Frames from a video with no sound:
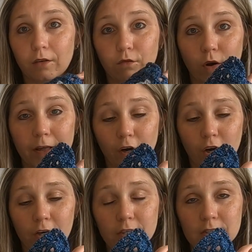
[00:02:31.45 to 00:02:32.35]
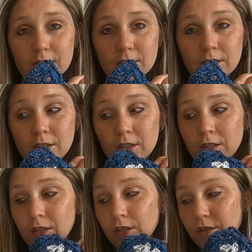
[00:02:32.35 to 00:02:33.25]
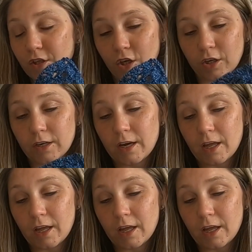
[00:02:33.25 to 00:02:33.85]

Red Heart yarn,